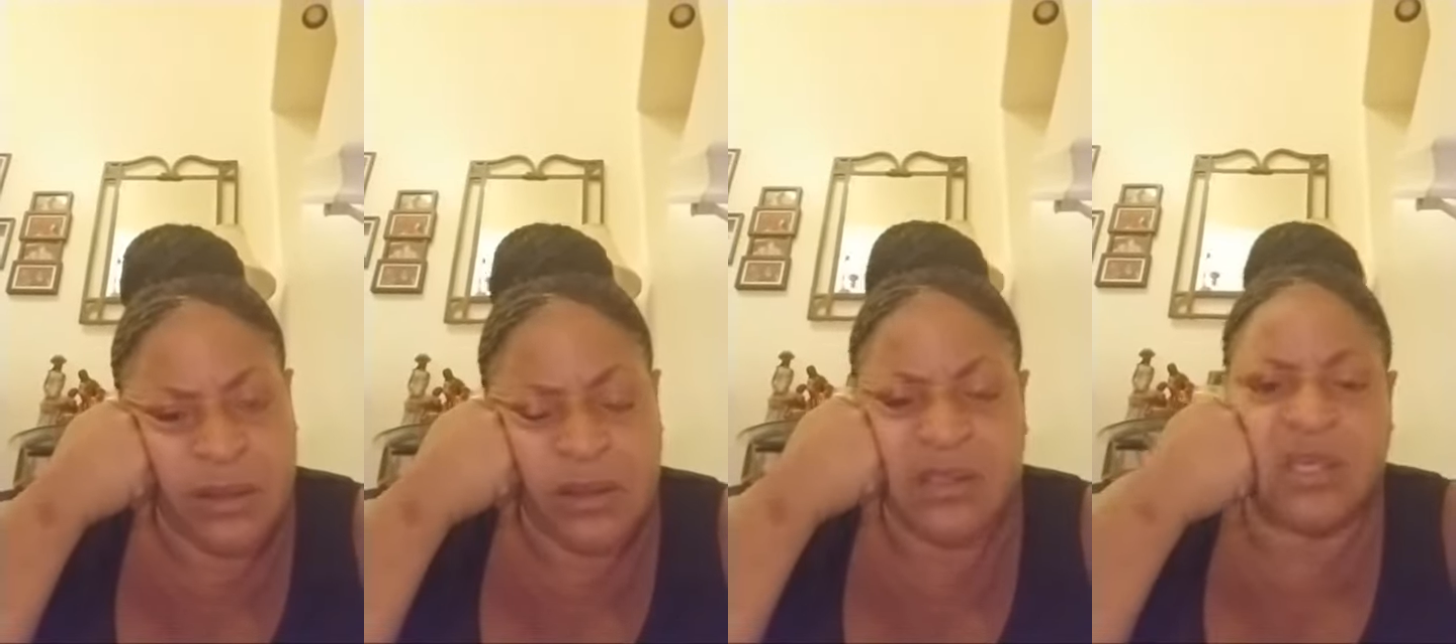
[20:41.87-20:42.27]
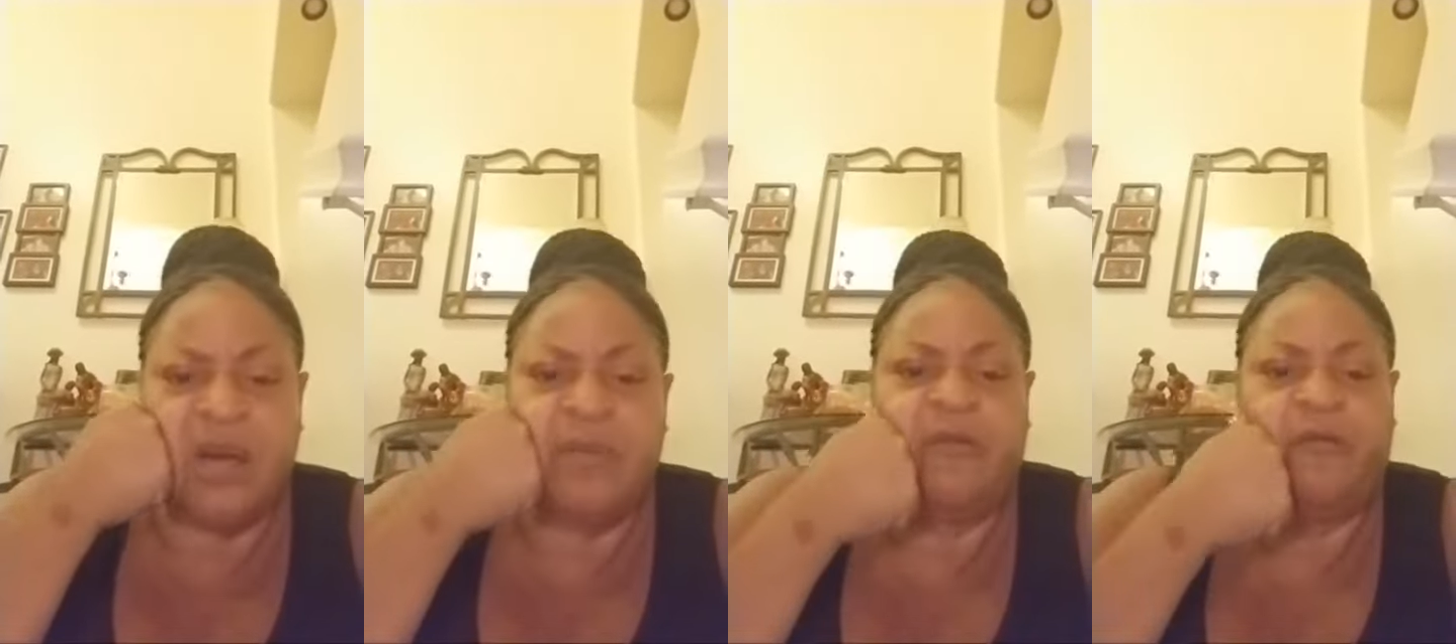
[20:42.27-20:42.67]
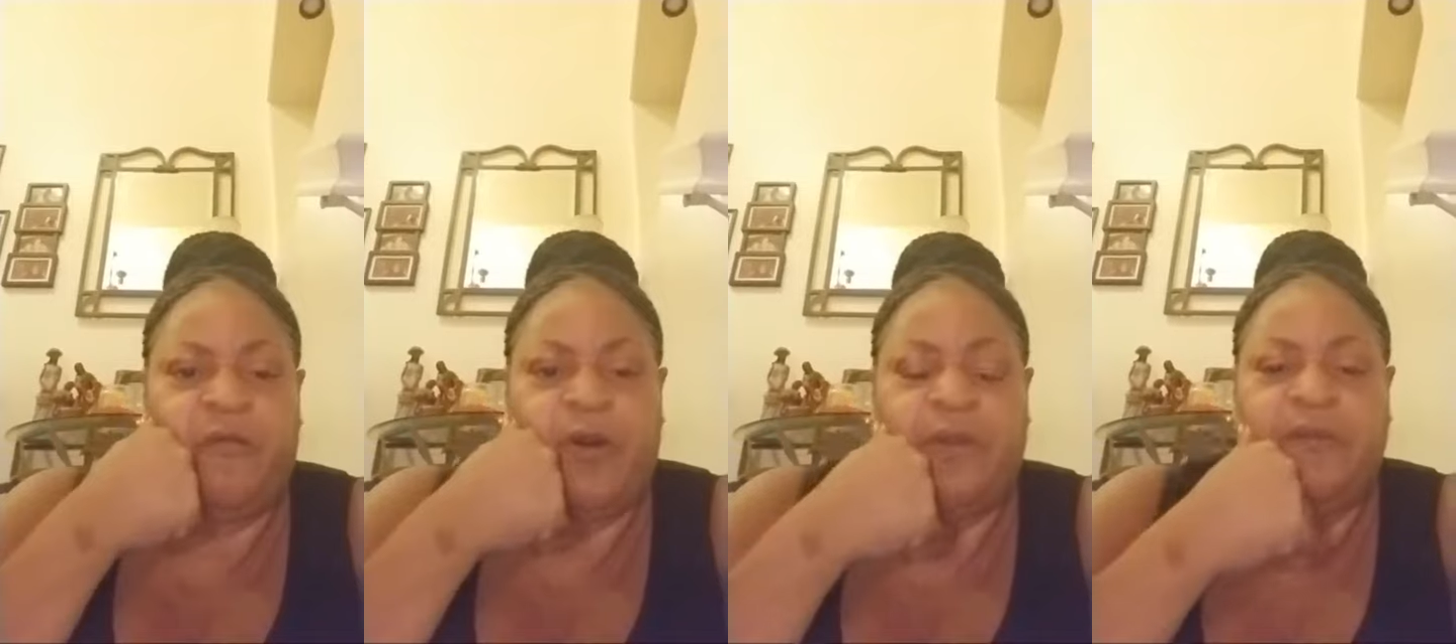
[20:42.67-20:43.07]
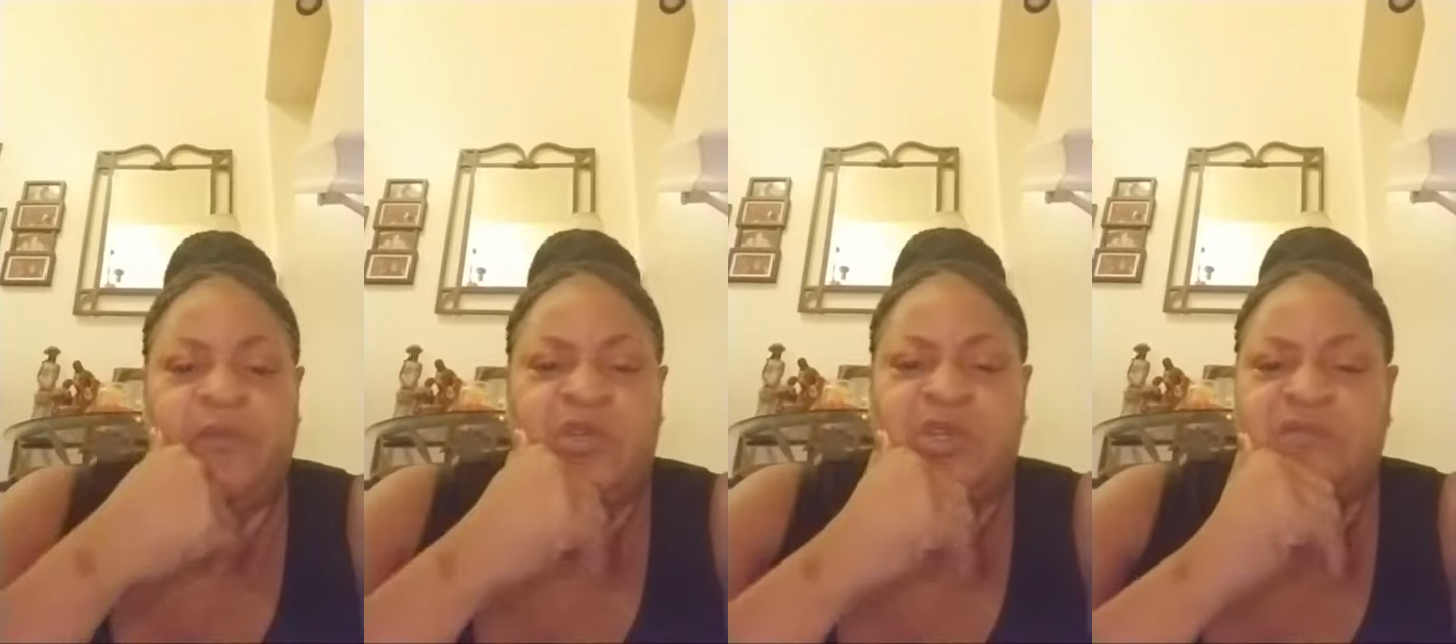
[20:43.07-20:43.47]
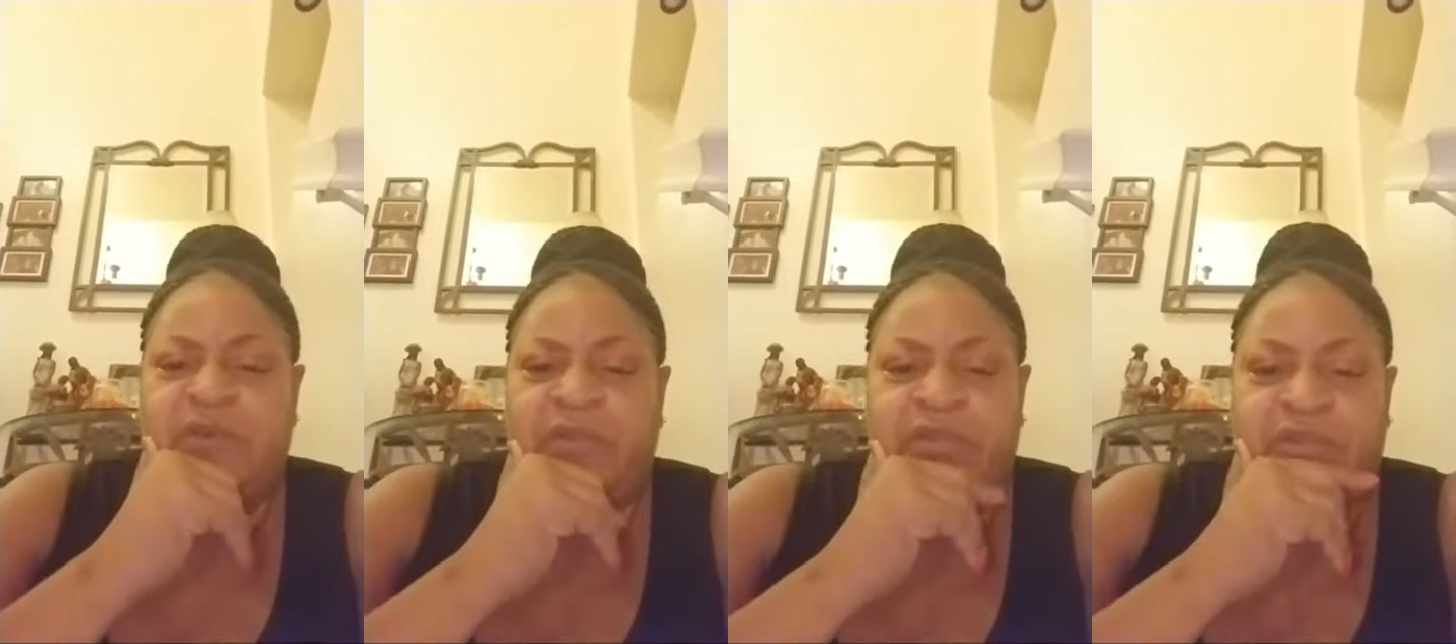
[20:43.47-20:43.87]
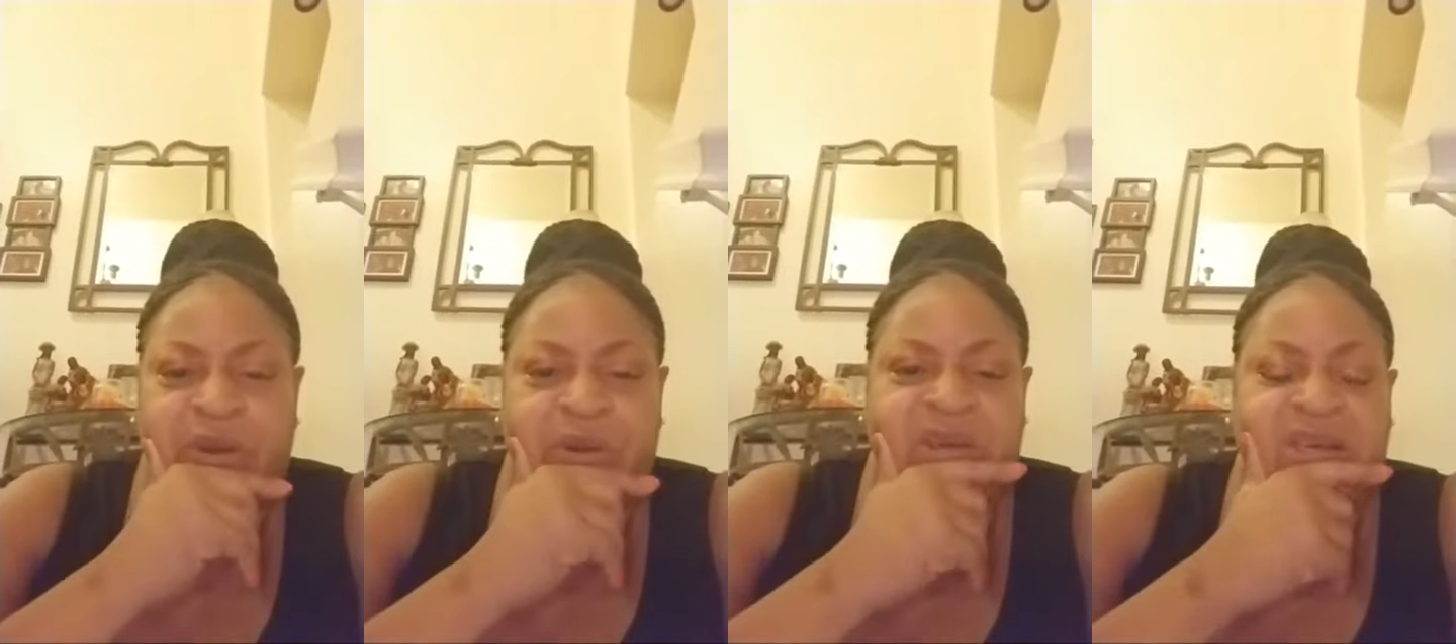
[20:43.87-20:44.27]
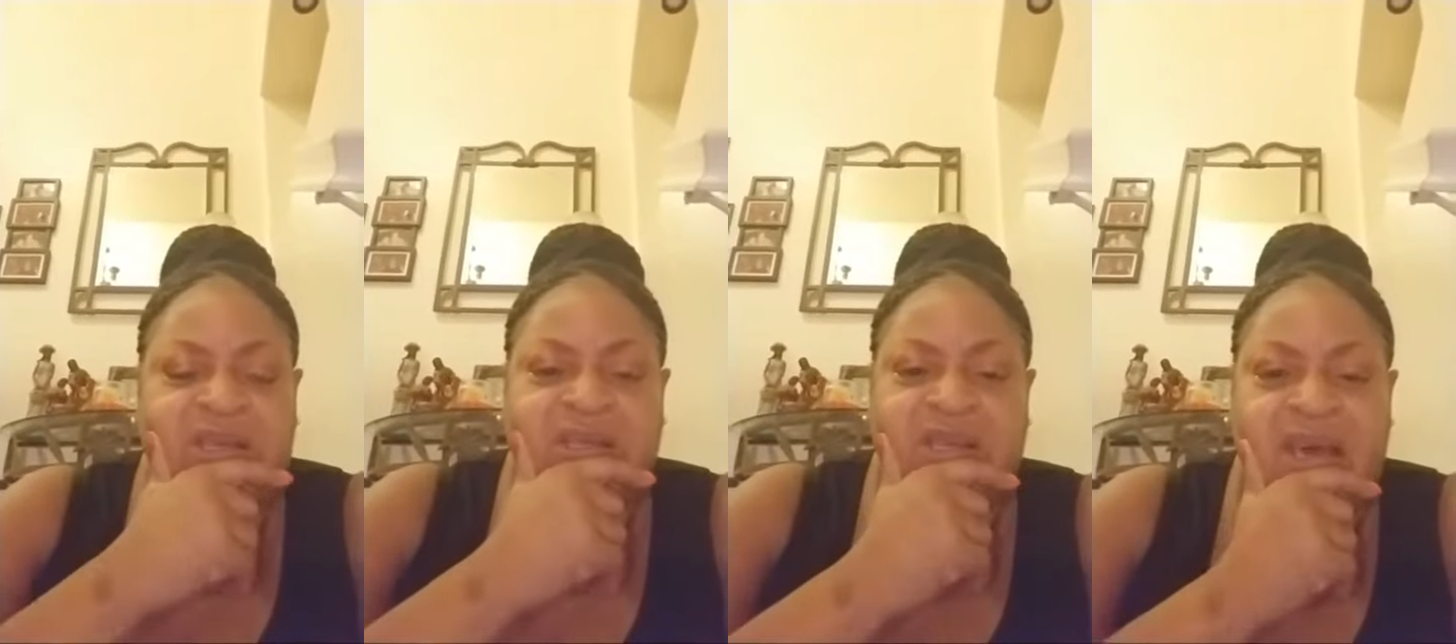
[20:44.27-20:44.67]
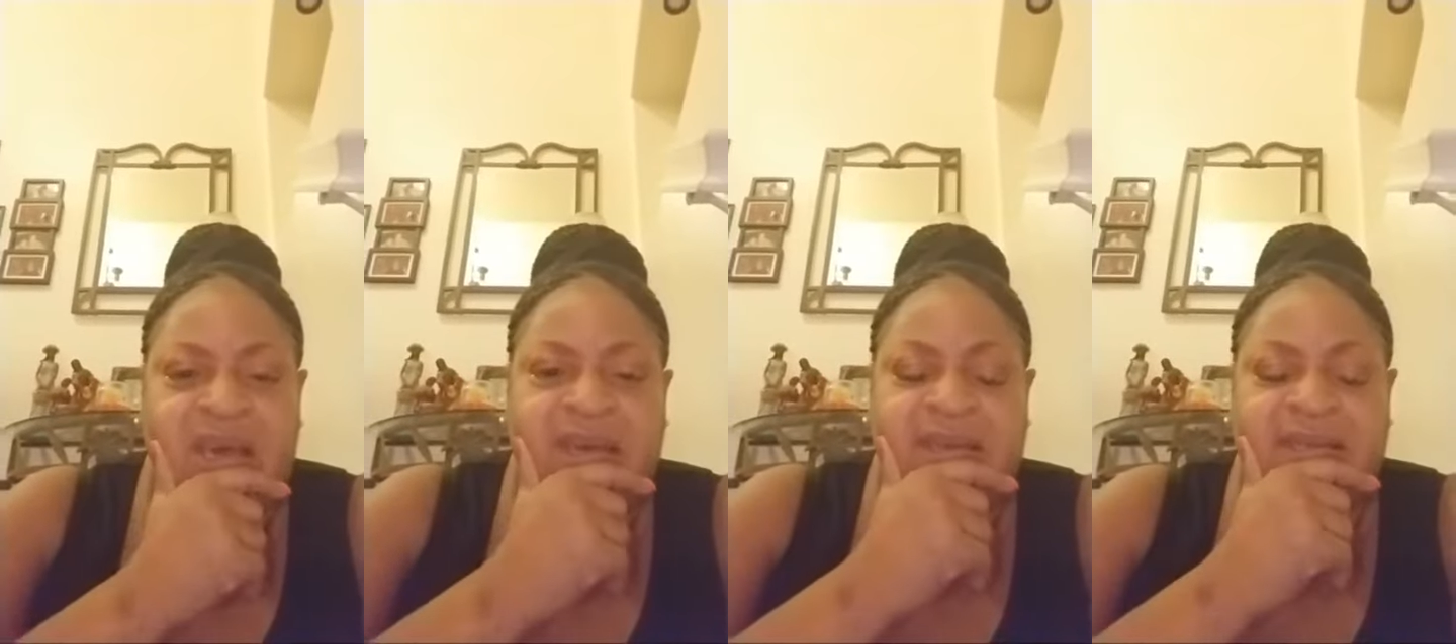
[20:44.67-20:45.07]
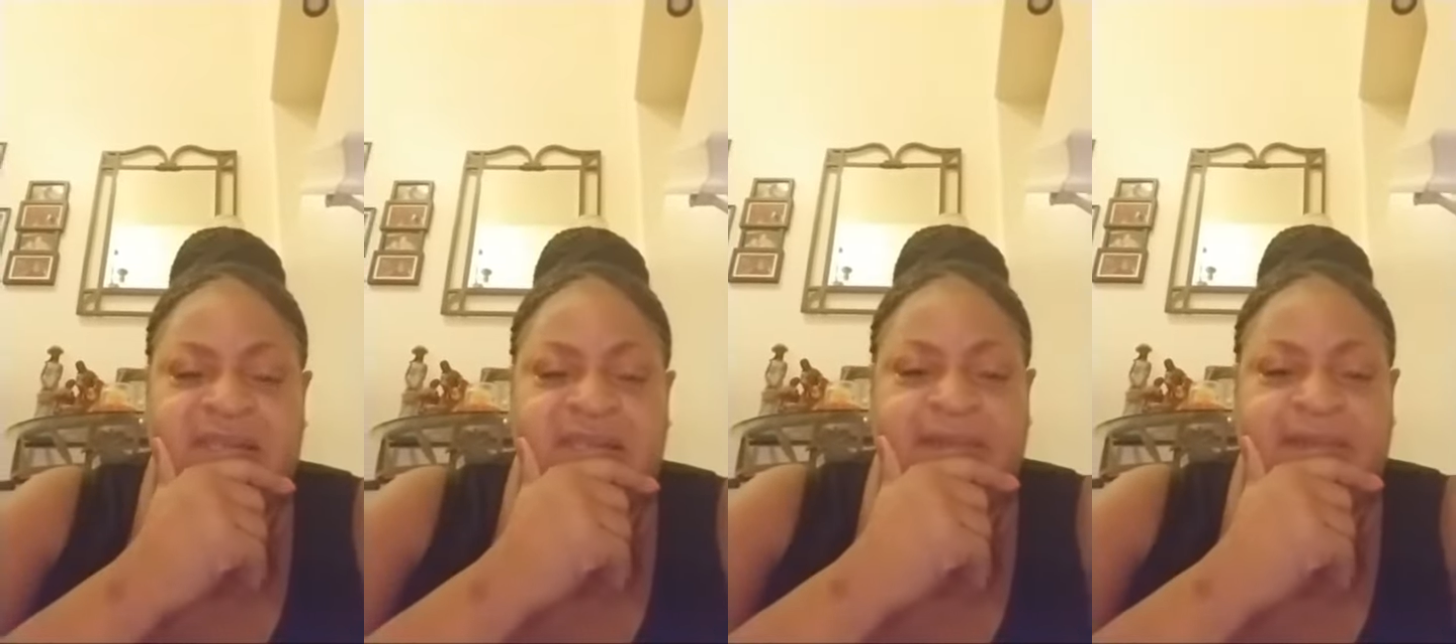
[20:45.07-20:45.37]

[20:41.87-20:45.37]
is coming from, just for 30 days.